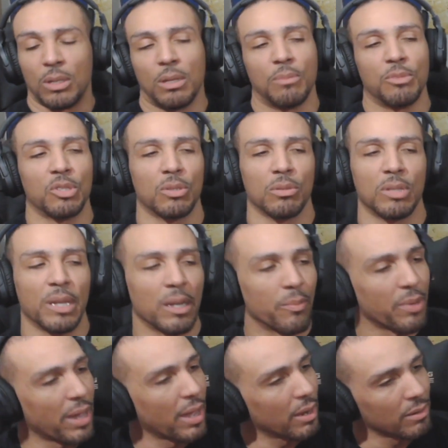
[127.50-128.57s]
I'm just going to take it
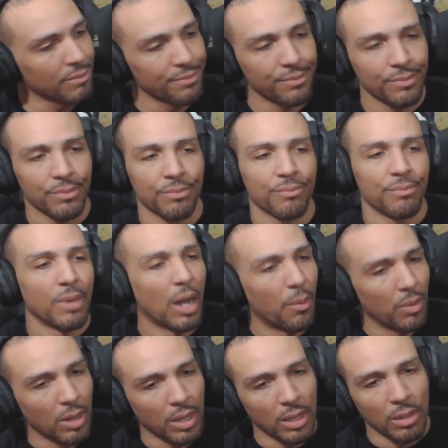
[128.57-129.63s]
back. I'm
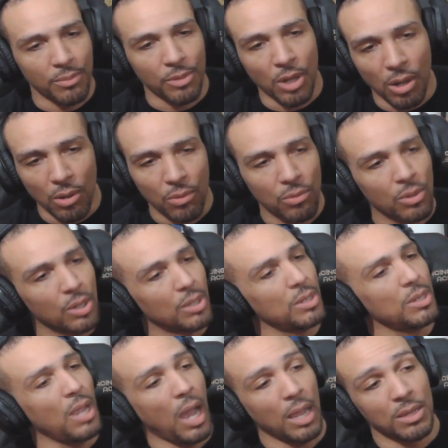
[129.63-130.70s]
going to let him go.
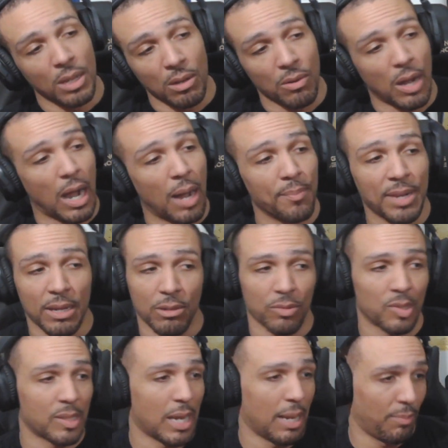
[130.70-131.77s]
Yo, I'm not going
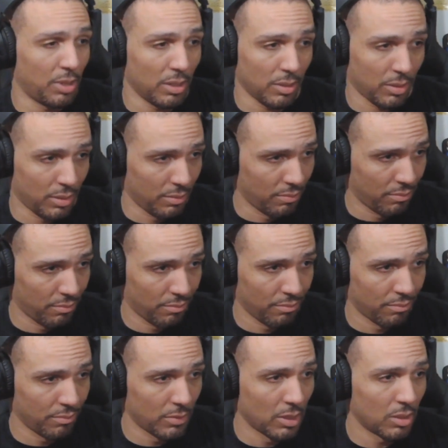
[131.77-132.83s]
to stop this.
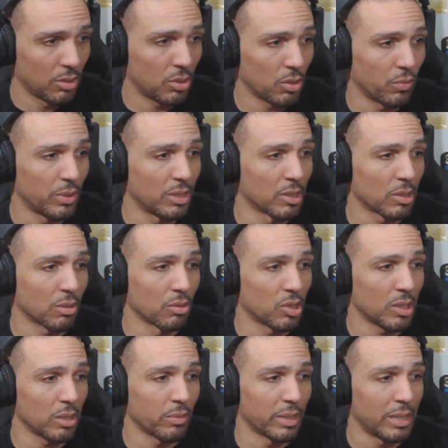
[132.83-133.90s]
So we just go
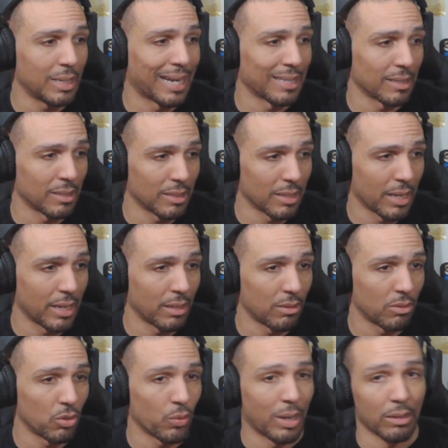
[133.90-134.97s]
see what he got to say
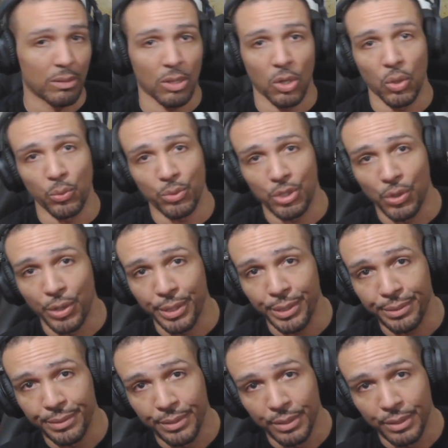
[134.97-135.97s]
throughout the whole joint.